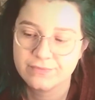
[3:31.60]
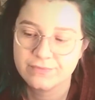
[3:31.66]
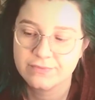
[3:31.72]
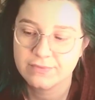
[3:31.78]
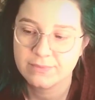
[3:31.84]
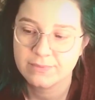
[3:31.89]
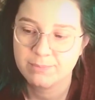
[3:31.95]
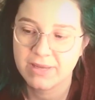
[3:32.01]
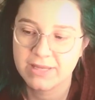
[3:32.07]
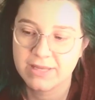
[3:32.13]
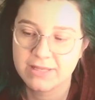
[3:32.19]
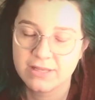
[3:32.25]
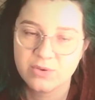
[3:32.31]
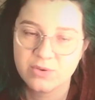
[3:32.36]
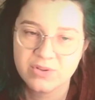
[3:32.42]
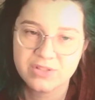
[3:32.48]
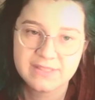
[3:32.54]
but
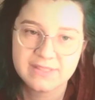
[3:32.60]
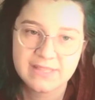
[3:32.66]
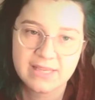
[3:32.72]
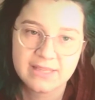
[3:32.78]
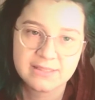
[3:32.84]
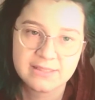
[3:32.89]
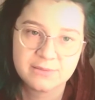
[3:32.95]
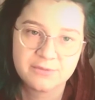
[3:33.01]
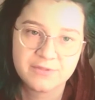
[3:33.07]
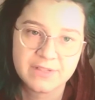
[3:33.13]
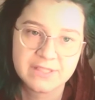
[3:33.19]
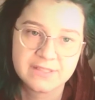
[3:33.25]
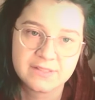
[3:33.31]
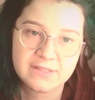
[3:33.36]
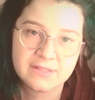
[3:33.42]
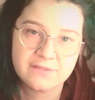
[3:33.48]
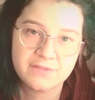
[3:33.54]
you could say some of
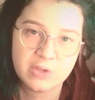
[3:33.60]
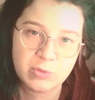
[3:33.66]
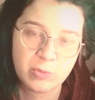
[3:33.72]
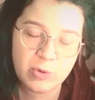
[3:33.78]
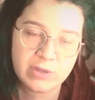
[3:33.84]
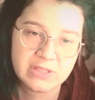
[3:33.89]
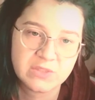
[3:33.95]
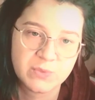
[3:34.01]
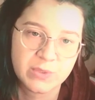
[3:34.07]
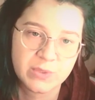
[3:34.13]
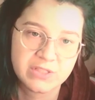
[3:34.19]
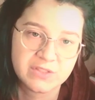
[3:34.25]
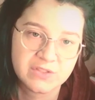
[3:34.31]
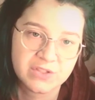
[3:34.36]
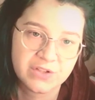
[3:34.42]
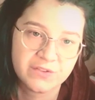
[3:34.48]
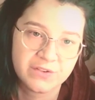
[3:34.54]
his viewpoints were
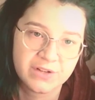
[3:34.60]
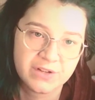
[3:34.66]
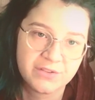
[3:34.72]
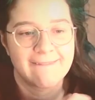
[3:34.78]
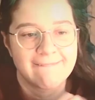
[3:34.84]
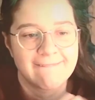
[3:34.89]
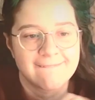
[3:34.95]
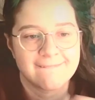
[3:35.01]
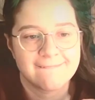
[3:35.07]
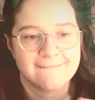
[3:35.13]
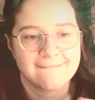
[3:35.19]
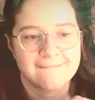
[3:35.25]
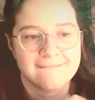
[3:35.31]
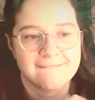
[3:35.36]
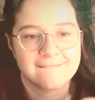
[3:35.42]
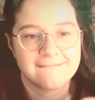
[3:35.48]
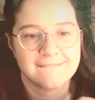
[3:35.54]
conservative.
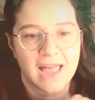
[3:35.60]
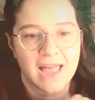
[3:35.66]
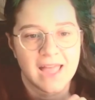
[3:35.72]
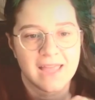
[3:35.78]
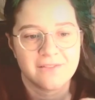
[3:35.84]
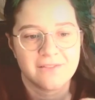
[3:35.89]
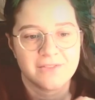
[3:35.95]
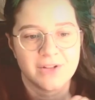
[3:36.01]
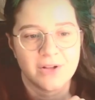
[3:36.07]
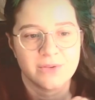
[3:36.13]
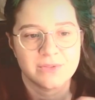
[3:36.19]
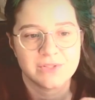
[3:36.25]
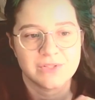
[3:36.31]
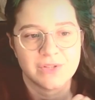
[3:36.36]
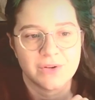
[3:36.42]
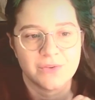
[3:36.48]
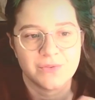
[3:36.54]
I have known
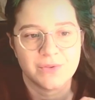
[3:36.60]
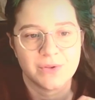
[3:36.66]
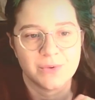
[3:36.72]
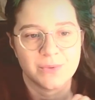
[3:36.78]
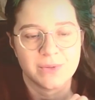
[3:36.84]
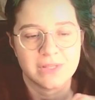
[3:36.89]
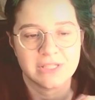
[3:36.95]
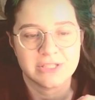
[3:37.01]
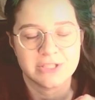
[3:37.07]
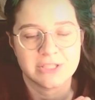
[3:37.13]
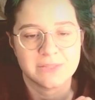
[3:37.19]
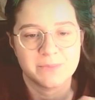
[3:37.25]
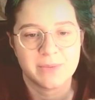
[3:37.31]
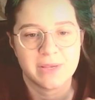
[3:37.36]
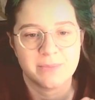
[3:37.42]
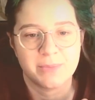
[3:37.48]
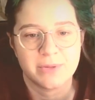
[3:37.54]
so few religious
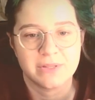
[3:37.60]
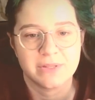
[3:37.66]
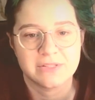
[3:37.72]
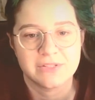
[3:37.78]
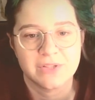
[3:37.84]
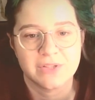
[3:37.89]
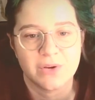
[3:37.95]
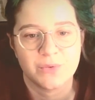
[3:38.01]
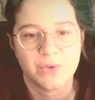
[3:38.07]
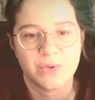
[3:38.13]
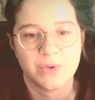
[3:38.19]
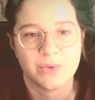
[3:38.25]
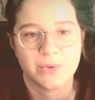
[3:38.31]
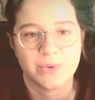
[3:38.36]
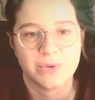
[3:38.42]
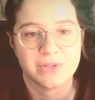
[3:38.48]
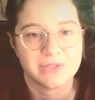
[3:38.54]
people and so
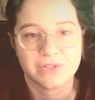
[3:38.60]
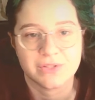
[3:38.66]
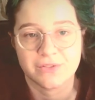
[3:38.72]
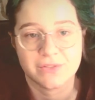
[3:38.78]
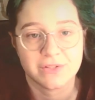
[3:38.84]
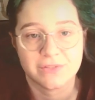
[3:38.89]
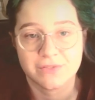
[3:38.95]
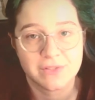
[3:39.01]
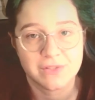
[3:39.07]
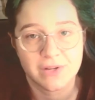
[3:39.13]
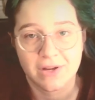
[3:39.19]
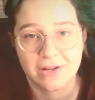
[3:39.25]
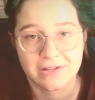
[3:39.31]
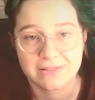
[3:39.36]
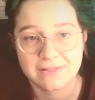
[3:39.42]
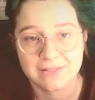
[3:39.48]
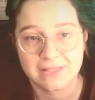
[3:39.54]
few conservatives,
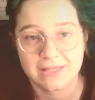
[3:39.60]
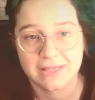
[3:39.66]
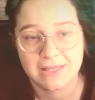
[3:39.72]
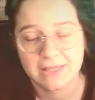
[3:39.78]
honestly,